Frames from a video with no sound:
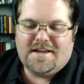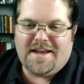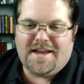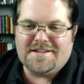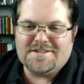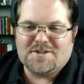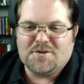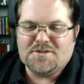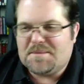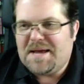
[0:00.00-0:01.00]
And
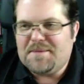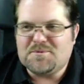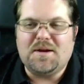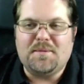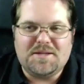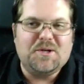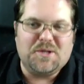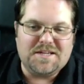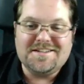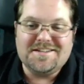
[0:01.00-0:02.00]
so sometimes when I'm a
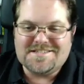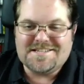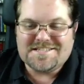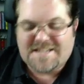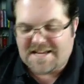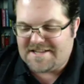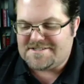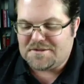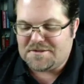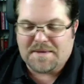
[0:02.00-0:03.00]
little inconsistent, I can
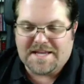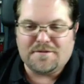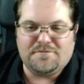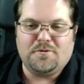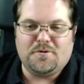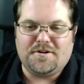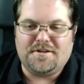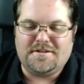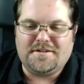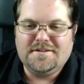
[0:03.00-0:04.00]
still make up for it
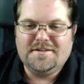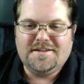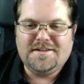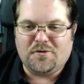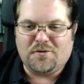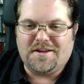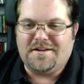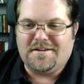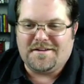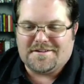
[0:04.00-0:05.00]
in
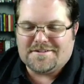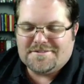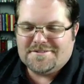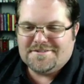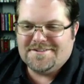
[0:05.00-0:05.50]
grit, I guess.